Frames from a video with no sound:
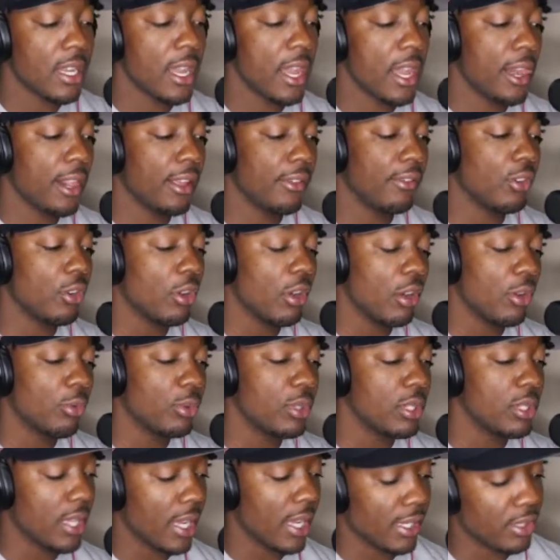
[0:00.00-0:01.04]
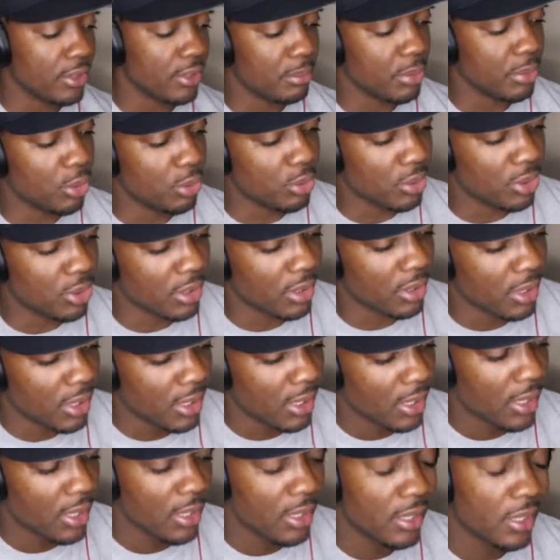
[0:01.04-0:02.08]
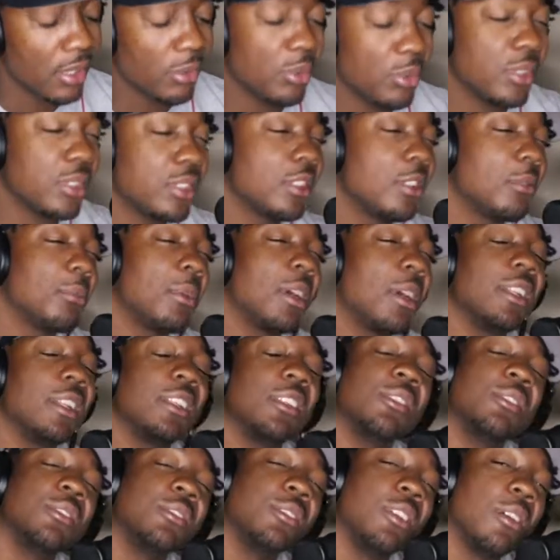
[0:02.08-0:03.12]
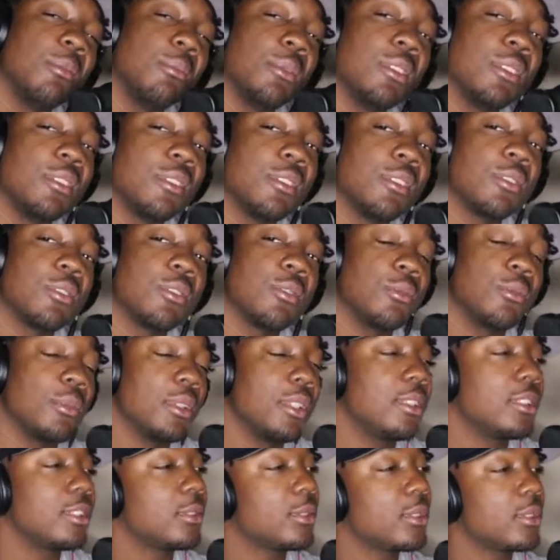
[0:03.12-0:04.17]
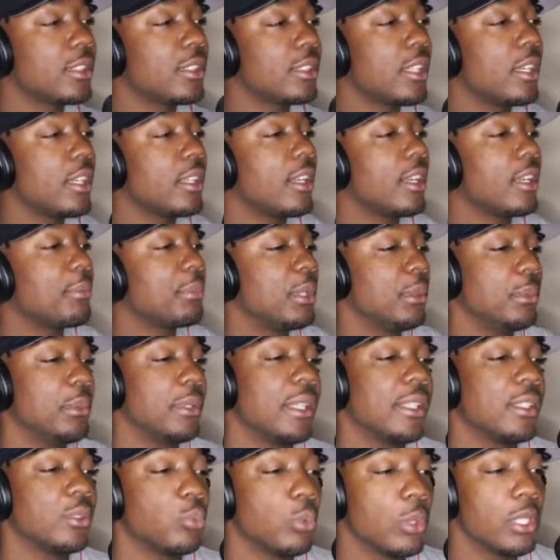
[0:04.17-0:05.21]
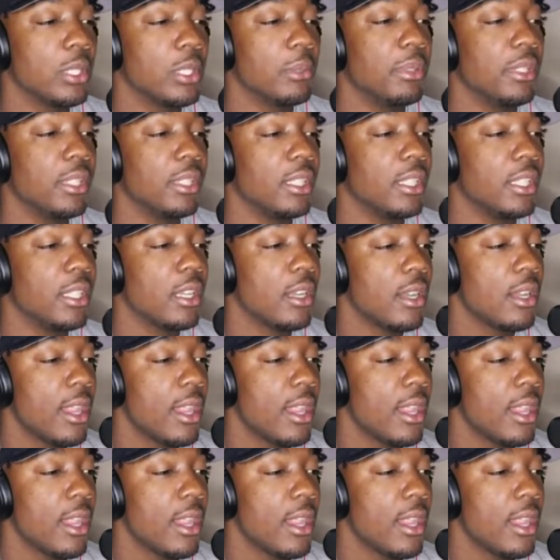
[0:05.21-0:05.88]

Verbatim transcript: Even though I don't really like his music, it was somebody else y'all mentioned too. But y'all like people that's really been